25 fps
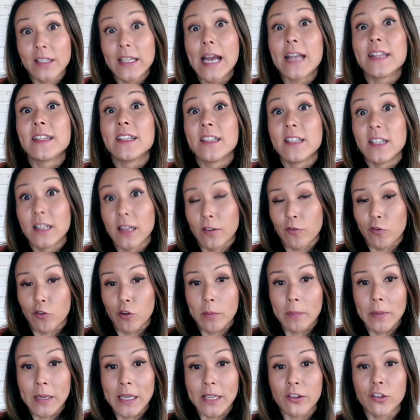at the delivery
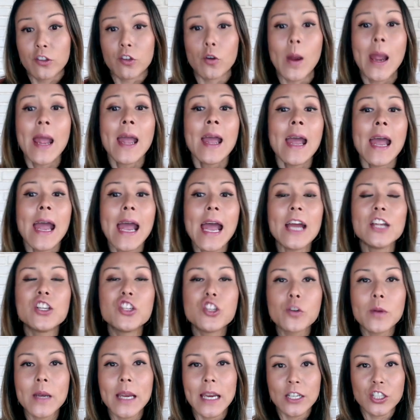piece so
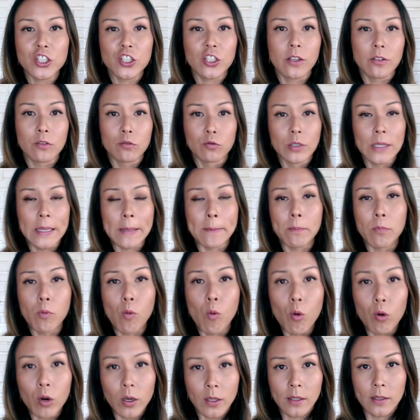education is really
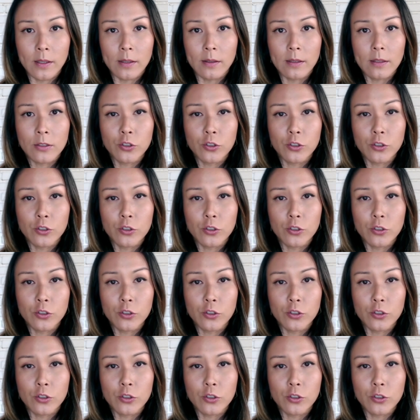important